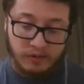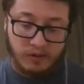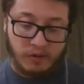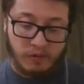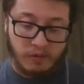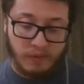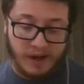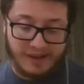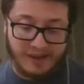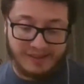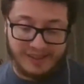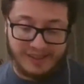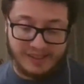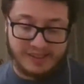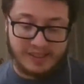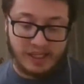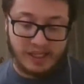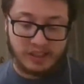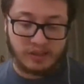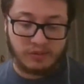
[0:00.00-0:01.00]
know why the
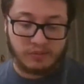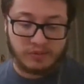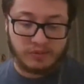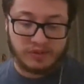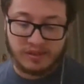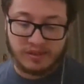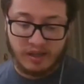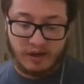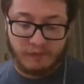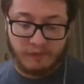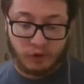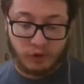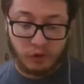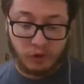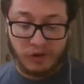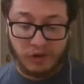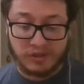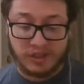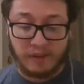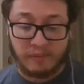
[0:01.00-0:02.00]
Ascension was in there for a
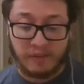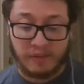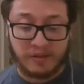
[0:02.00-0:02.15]
long time.